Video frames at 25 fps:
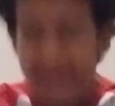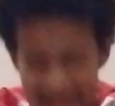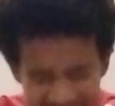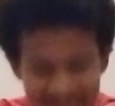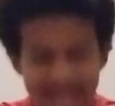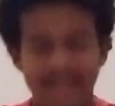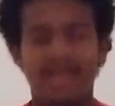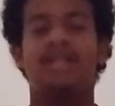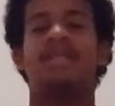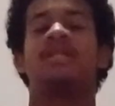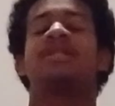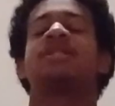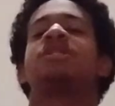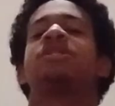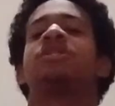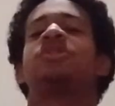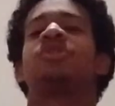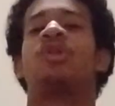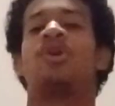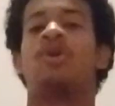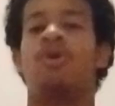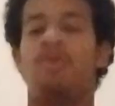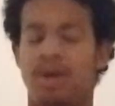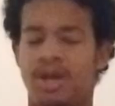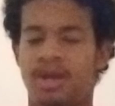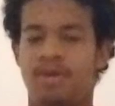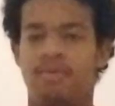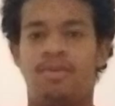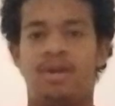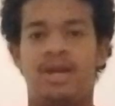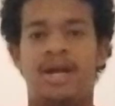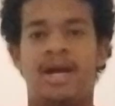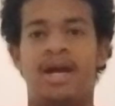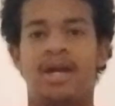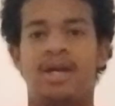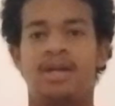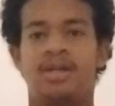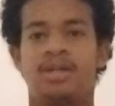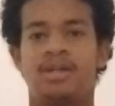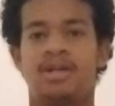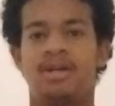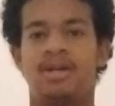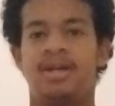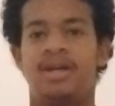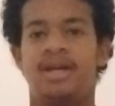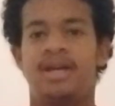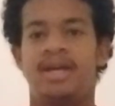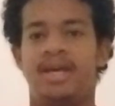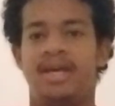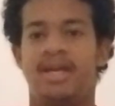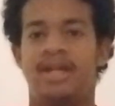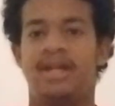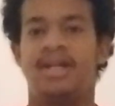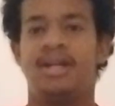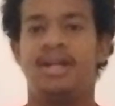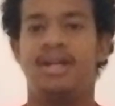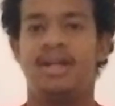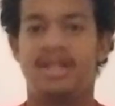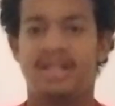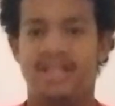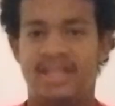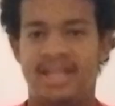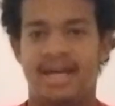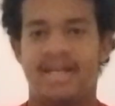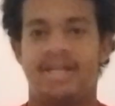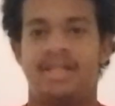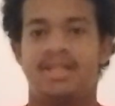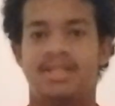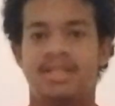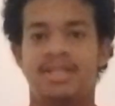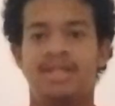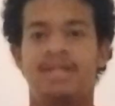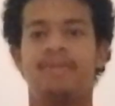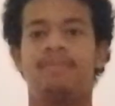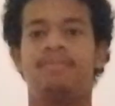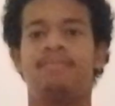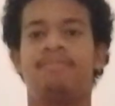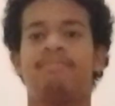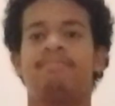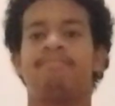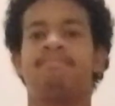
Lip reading: Bates, the Great Reactor, and that is it.